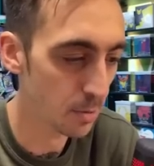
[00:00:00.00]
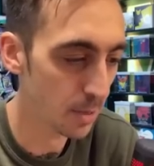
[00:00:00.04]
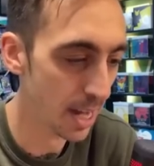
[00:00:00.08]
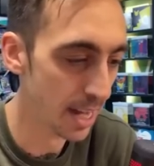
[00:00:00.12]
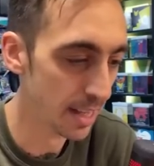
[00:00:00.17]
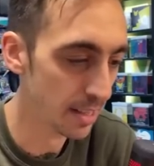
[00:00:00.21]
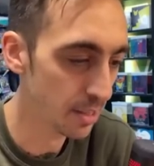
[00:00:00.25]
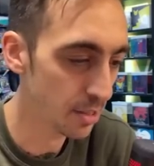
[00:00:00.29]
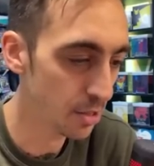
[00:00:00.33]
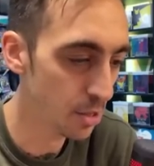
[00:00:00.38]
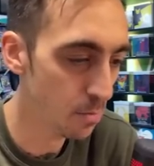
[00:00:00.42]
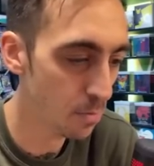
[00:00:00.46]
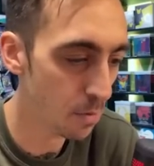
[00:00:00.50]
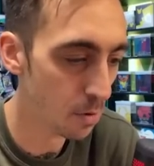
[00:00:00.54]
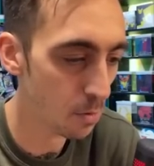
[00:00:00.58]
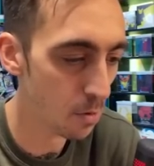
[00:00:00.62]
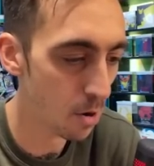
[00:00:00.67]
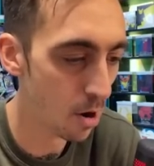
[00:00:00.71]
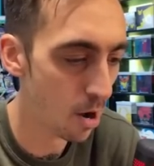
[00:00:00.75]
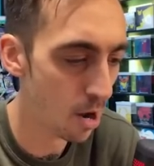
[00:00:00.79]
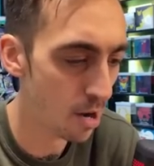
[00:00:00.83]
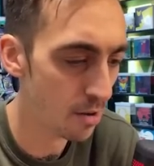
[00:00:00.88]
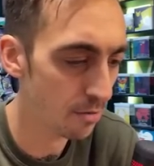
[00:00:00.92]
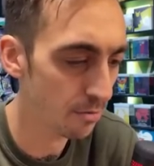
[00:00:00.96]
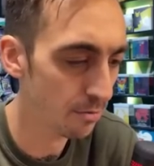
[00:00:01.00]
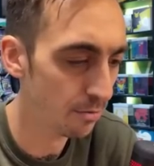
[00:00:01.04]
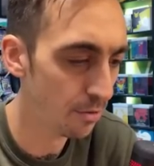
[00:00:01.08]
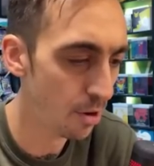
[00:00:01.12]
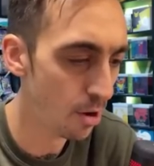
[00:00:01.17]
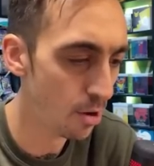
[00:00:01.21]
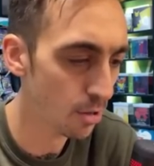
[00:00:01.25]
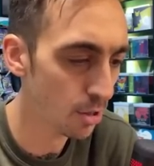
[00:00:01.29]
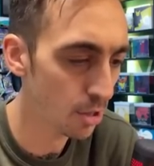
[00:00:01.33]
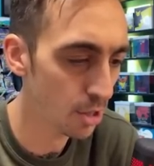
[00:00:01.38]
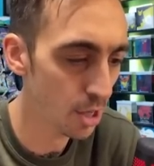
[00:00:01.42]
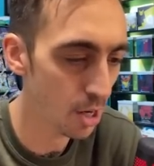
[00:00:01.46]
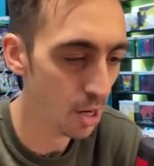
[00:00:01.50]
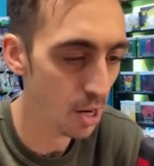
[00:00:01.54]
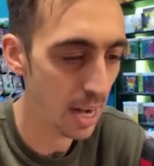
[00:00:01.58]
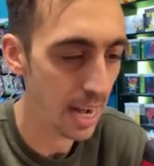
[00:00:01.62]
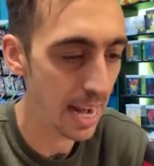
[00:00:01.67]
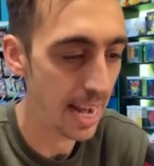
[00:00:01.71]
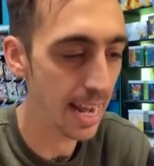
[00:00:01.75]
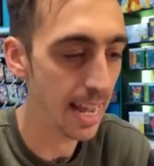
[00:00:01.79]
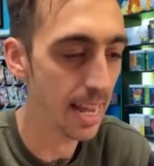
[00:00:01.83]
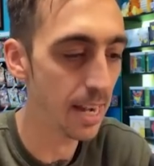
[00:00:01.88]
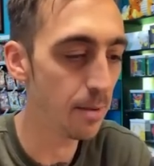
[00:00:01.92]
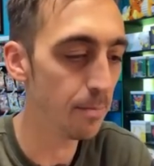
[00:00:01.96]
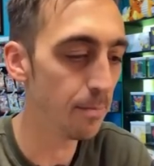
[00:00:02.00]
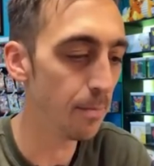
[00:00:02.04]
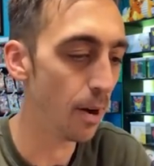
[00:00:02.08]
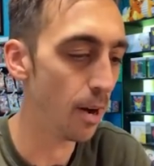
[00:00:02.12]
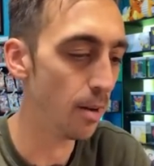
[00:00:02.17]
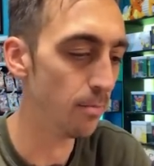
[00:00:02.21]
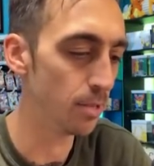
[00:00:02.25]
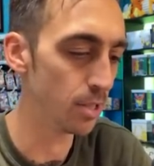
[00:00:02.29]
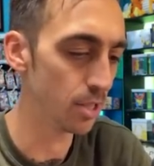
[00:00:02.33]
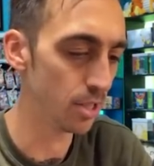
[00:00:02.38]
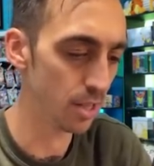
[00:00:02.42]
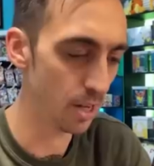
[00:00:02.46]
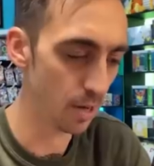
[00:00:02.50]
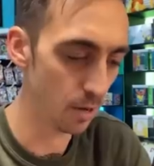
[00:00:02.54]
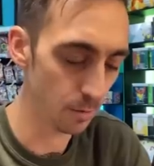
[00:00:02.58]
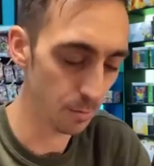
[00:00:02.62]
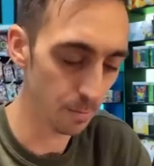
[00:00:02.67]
We got Super Rod, Faulkner, and Bombasnow.